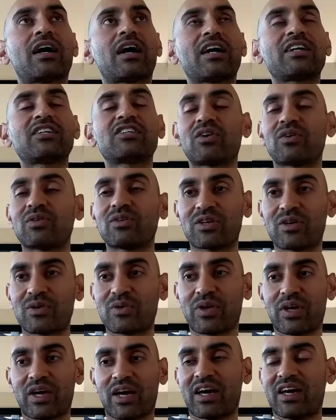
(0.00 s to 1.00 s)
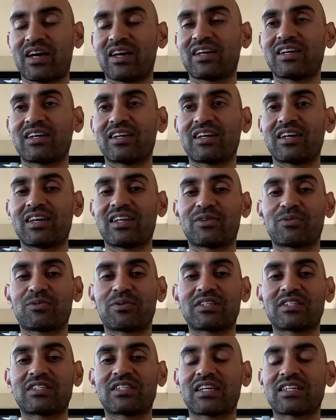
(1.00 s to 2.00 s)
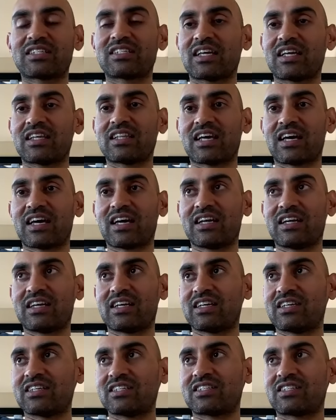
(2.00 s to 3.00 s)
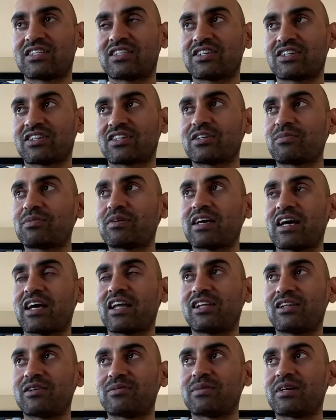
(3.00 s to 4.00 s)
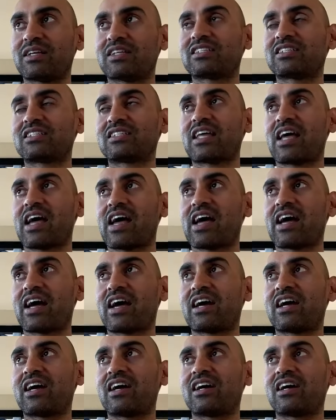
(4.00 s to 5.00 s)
I don't know yet. And the reason I say that is there could be elements that